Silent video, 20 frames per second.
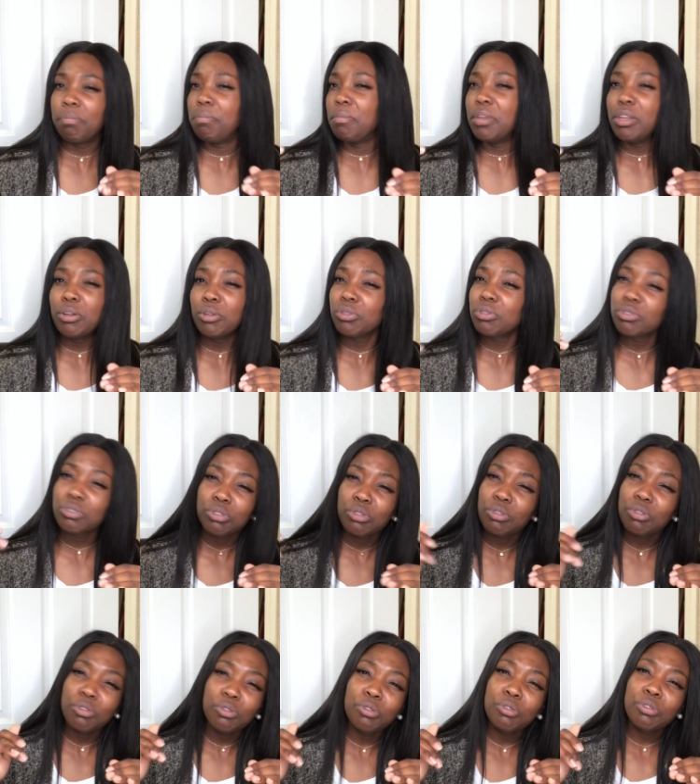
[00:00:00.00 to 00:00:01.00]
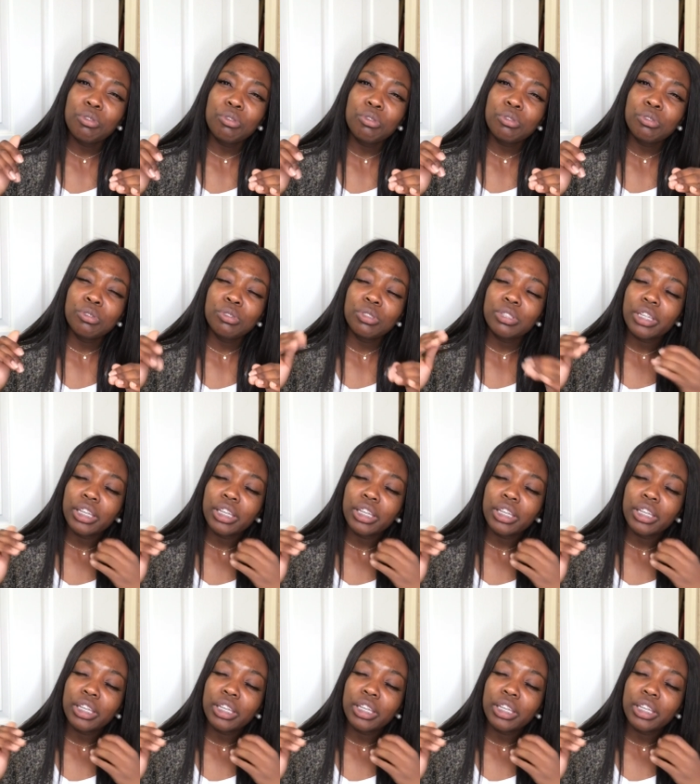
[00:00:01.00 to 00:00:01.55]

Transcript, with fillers: middle school,